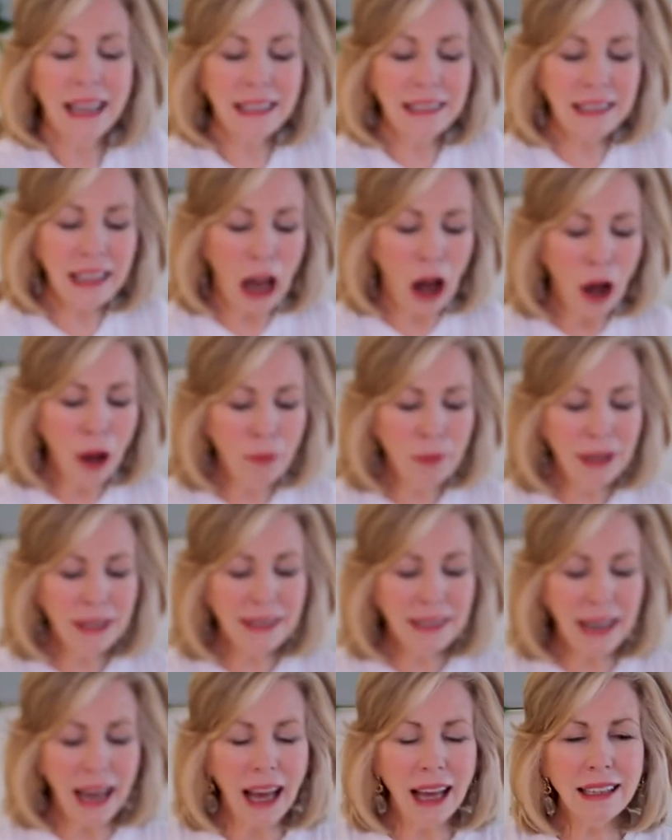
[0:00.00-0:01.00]
It's
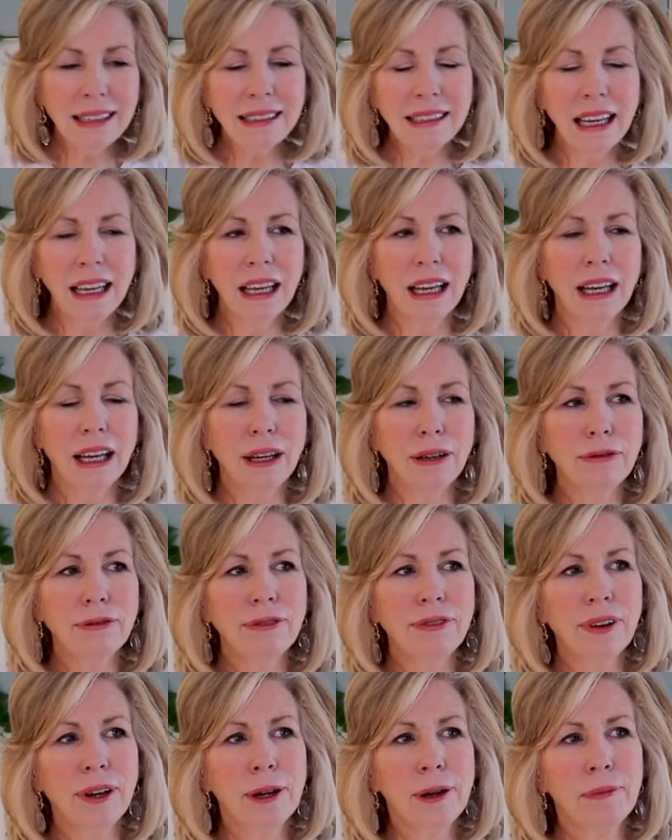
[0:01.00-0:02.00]
almost as
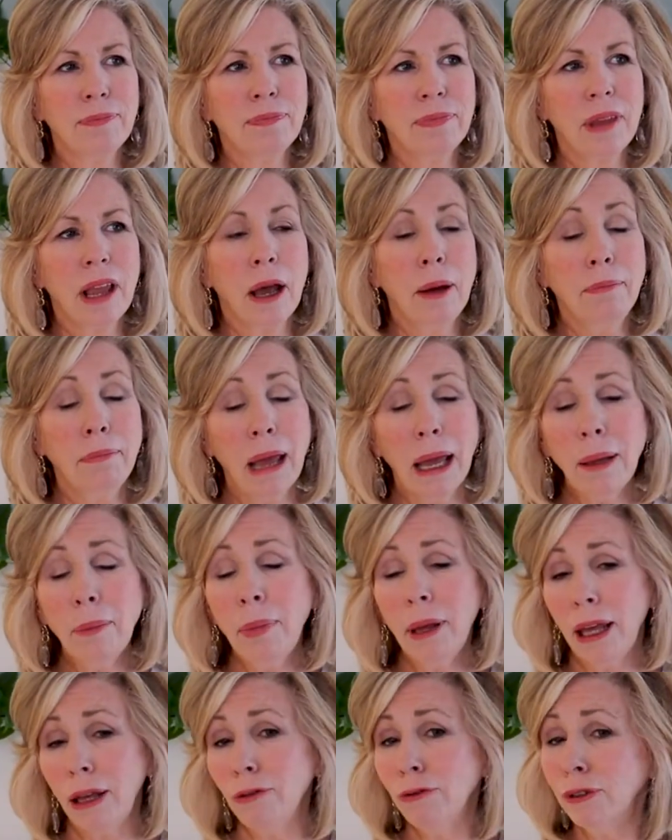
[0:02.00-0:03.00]
if
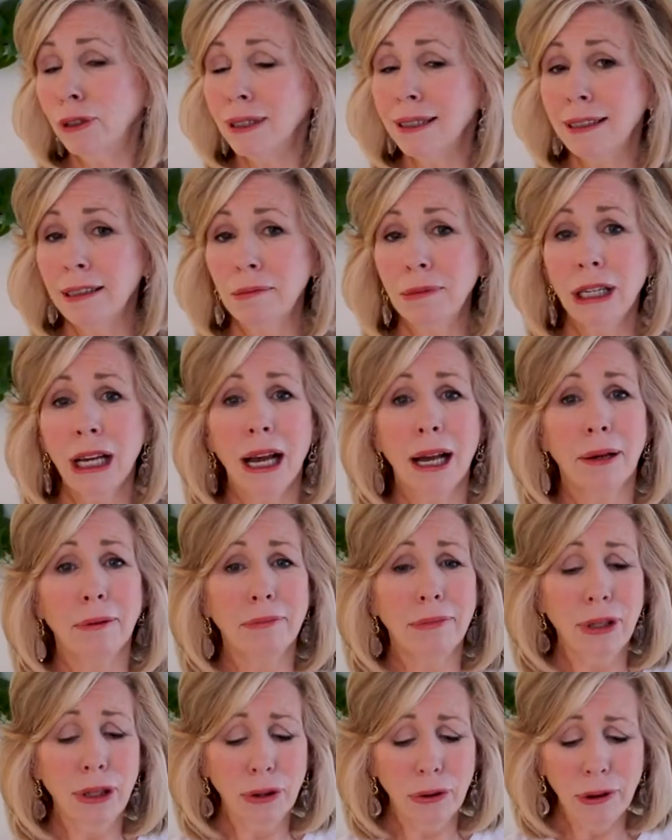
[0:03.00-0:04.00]
maybe for some
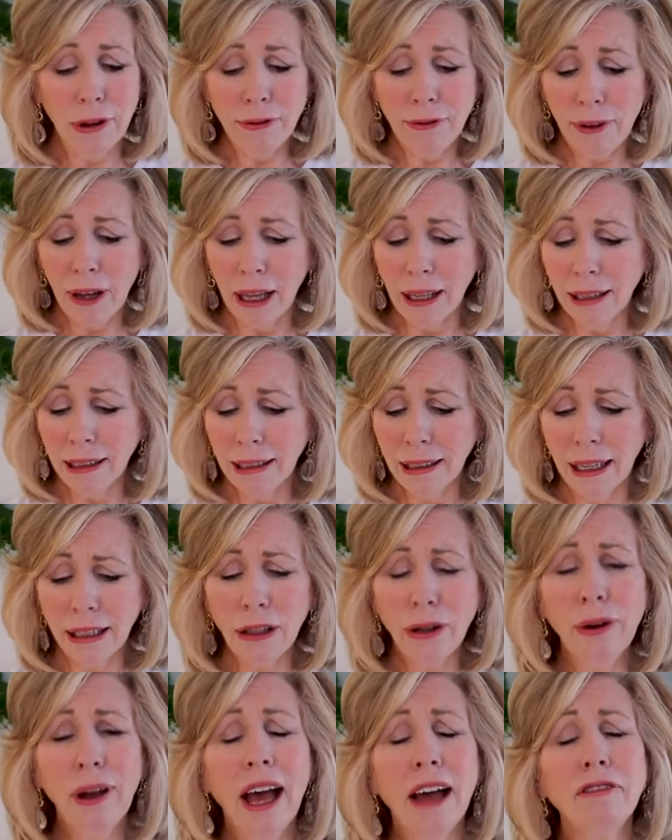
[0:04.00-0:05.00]
time you have felt
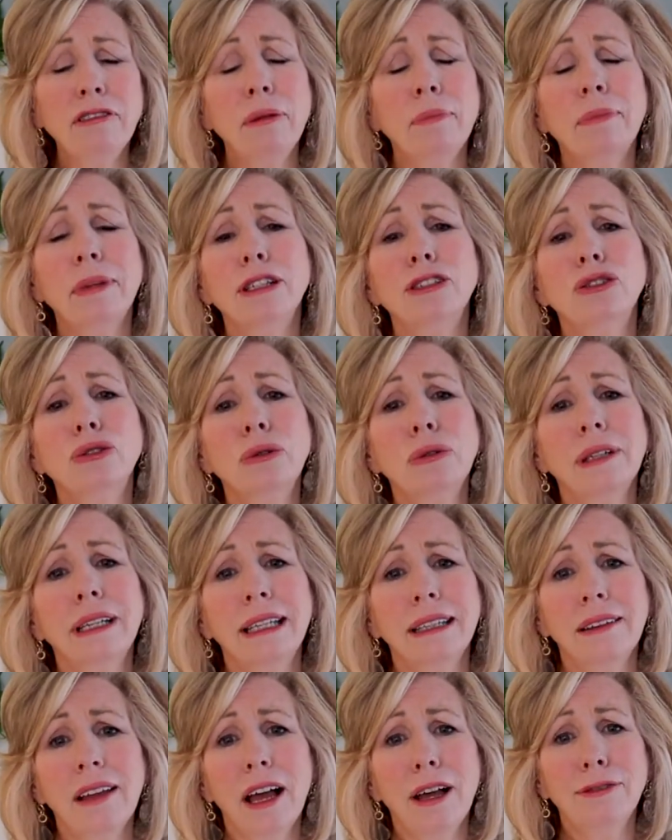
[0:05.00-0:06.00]
like you haven't been
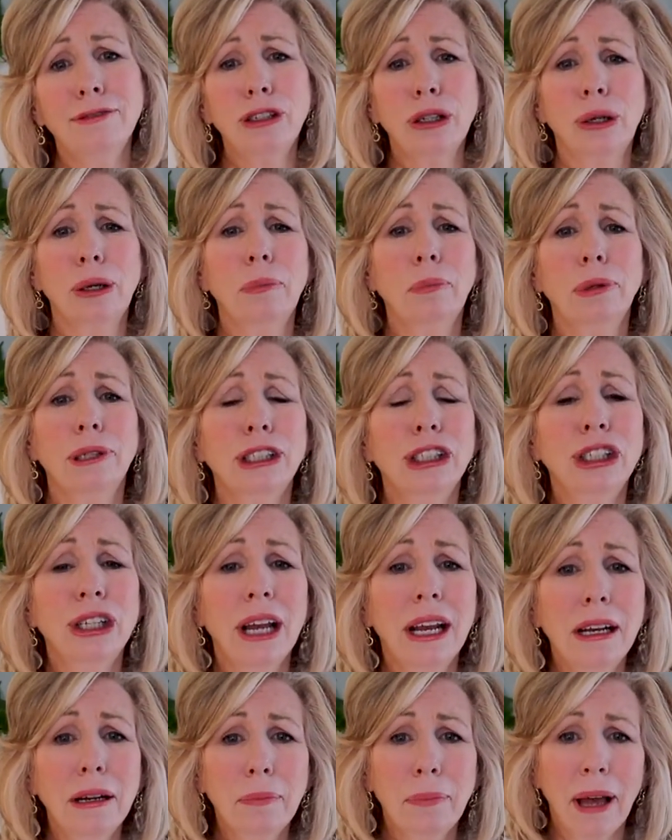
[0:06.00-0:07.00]
truly loved or
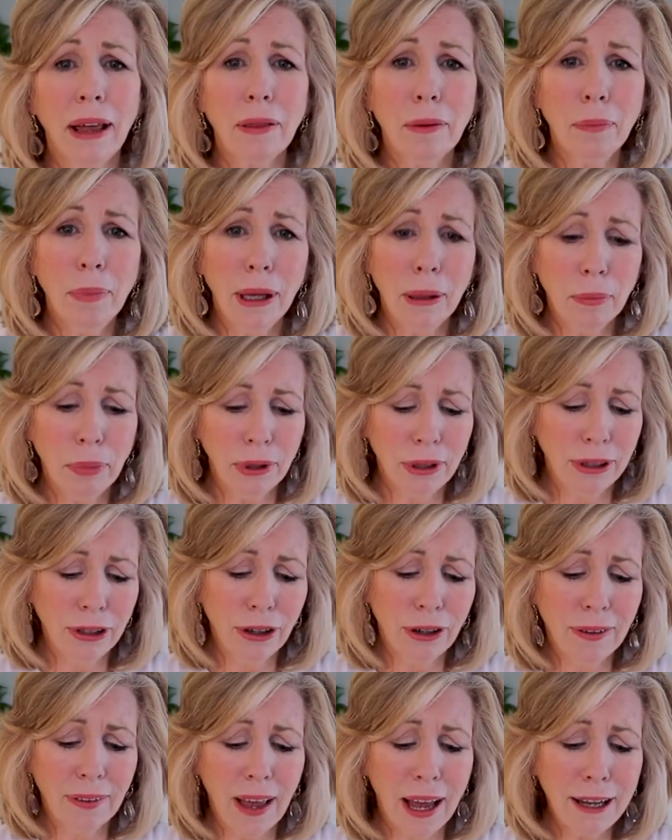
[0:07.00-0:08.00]
appreciated by the people in
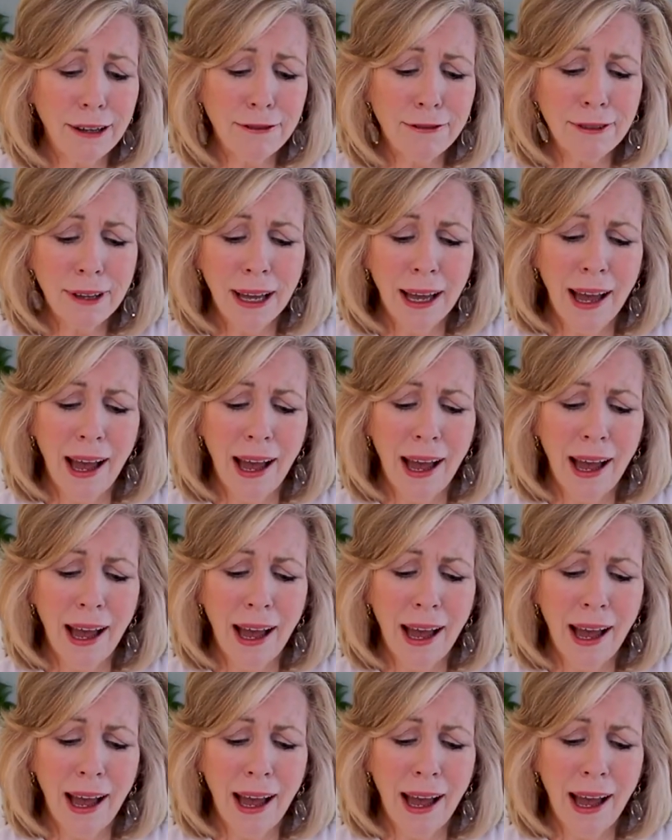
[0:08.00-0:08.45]
your life.